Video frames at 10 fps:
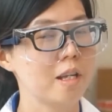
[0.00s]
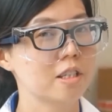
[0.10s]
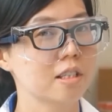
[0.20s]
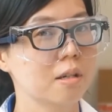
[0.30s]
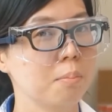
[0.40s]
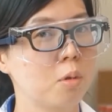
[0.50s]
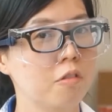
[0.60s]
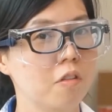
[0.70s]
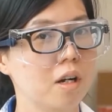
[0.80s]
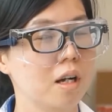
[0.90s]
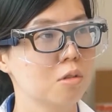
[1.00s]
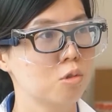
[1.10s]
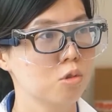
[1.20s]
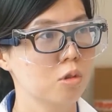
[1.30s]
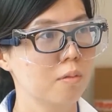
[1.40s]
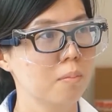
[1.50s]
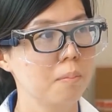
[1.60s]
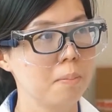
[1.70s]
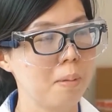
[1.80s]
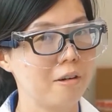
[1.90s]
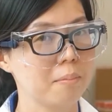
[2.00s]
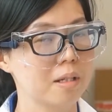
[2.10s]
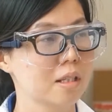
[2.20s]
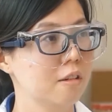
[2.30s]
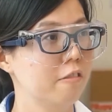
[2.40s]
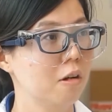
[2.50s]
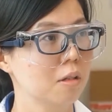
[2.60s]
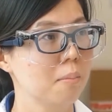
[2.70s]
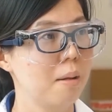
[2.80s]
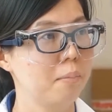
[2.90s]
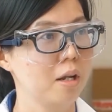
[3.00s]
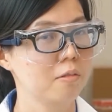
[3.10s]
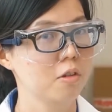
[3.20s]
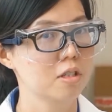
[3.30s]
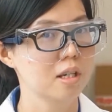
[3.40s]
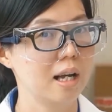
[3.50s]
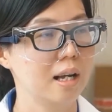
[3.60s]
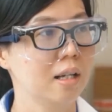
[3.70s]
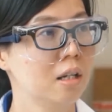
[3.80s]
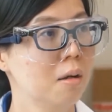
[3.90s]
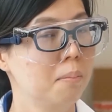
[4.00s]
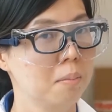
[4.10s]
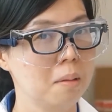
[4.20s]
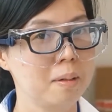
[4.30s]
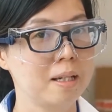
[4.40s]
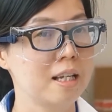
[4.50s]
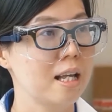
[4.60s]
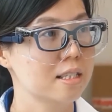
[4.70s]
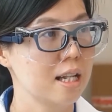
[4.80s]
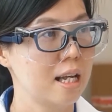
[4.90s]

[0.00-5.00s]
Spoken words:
measure both two main parameters for the membrane, which are permeability and